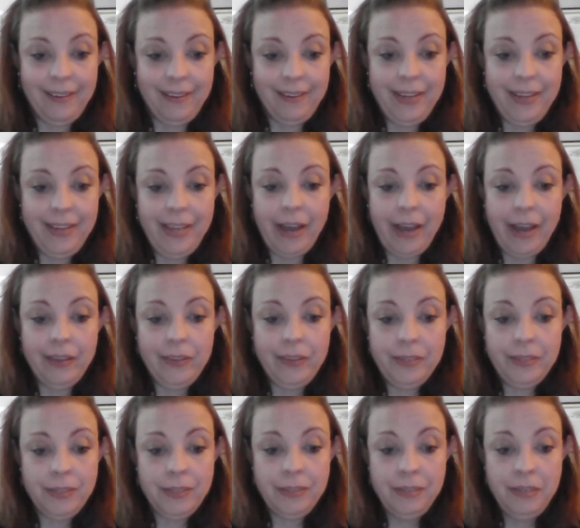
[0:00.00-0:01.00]
Yeah,
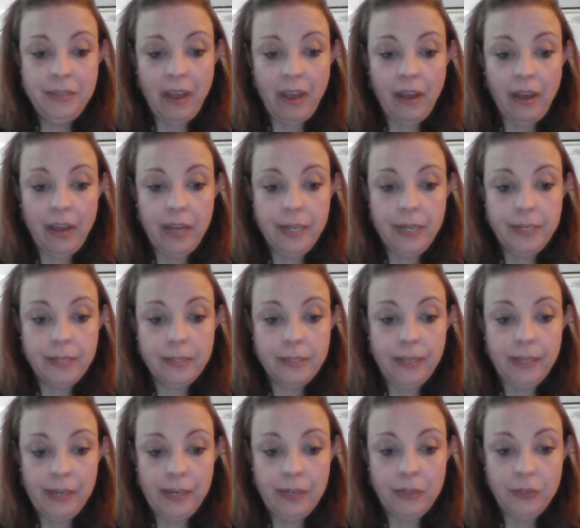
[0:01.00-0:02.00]
this is not
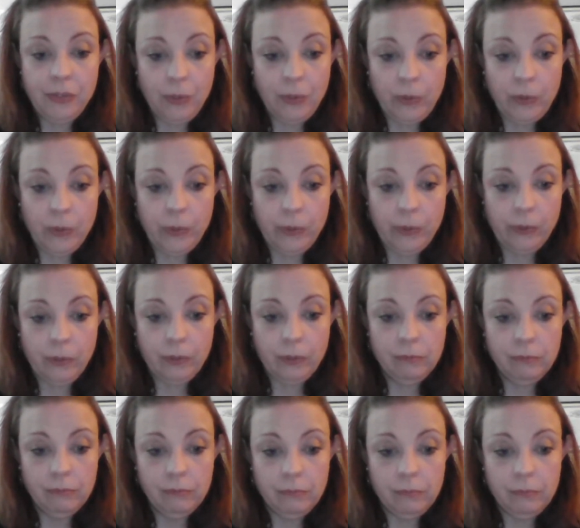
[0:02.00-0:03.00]
Sunday school,
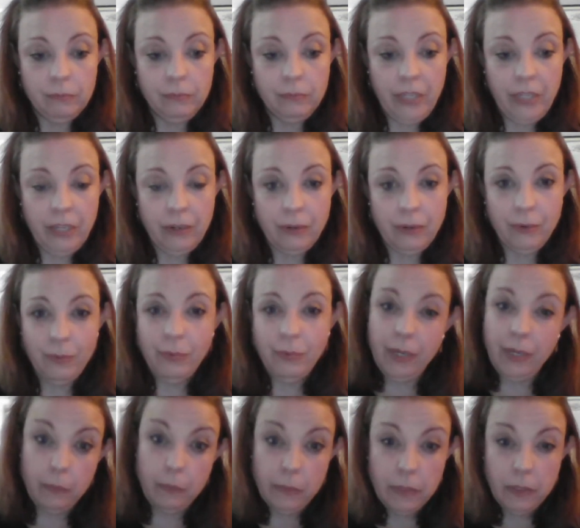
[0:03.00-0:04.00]

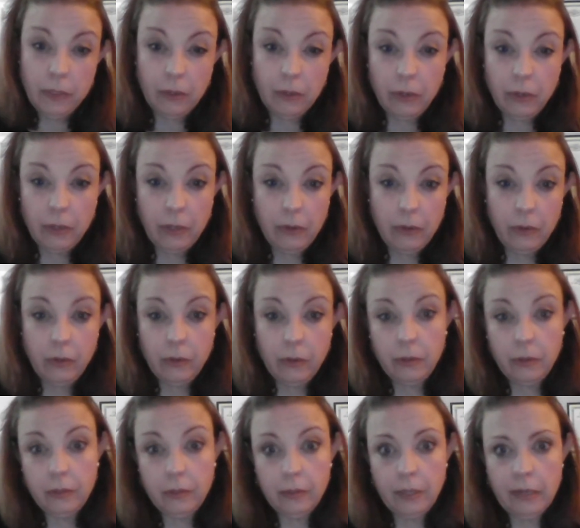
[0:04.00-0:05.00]
reading
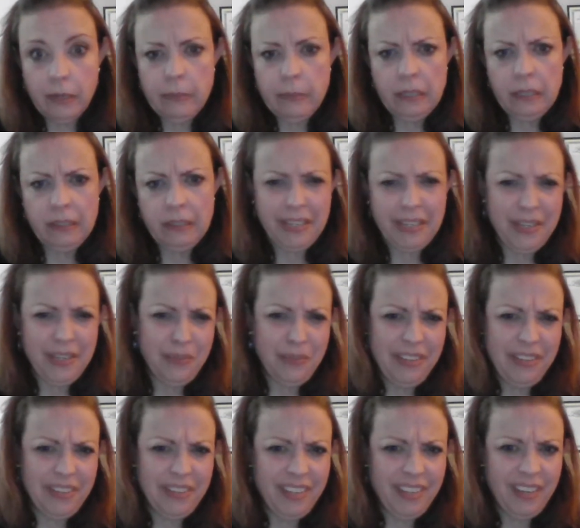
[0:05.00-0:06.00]
material. I mean, I
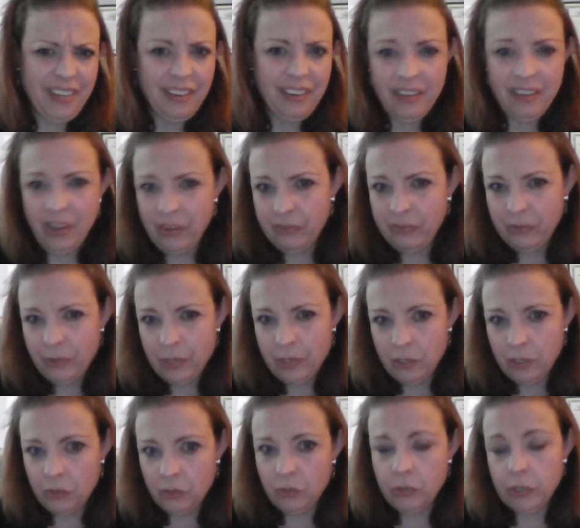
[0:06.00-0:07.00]
wouldn't think, not for
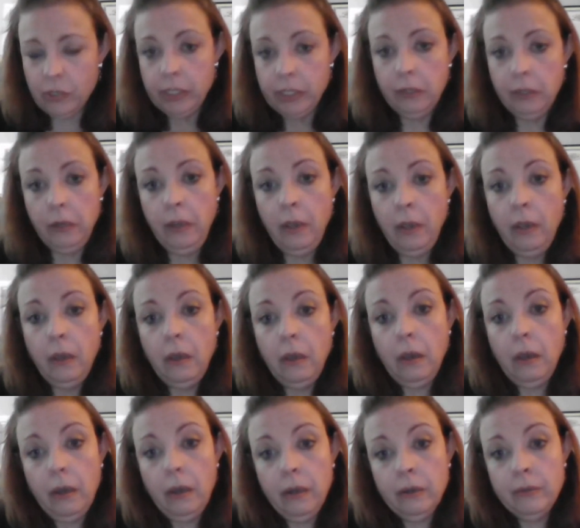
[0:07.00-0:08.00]
children,
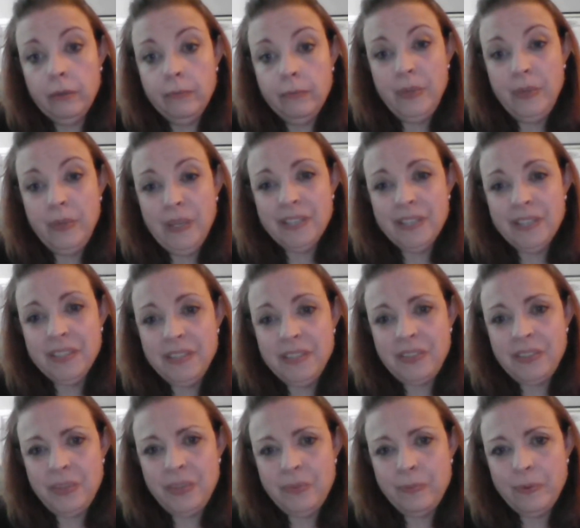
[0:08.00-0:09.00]
because
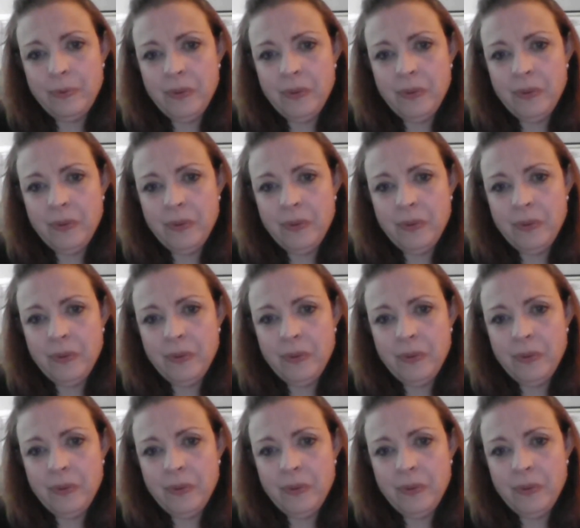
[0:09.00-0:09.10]
this is